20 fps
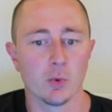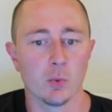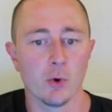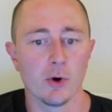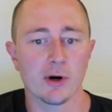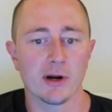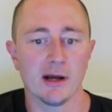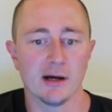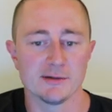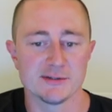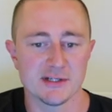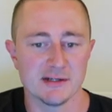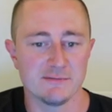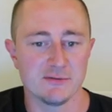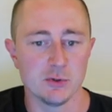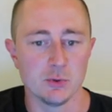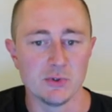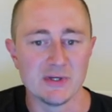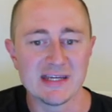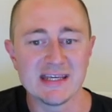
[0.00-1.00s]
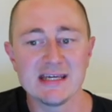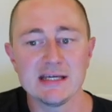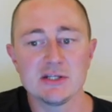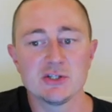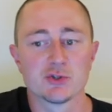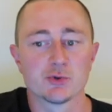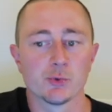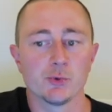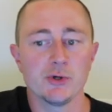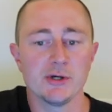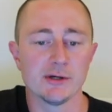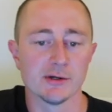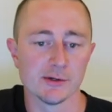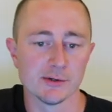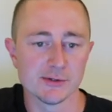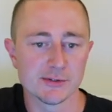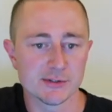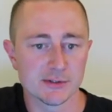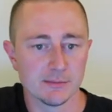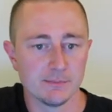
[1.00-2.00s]
workouts, if you need
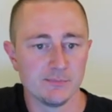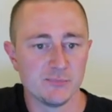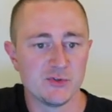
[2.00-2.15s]
drills,